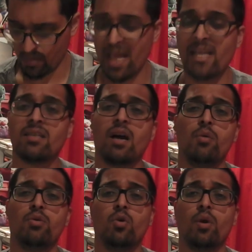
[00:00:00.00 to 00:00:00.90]
Next card
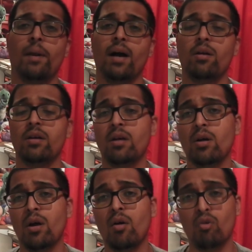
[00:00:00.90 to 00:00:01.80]
we'll talk about,
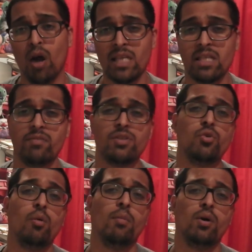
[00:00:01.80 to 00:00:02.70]
Rise of the
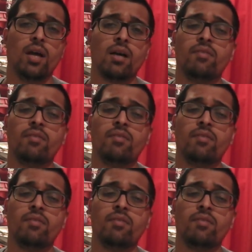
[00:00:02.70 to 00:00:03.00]
Storm Monarch.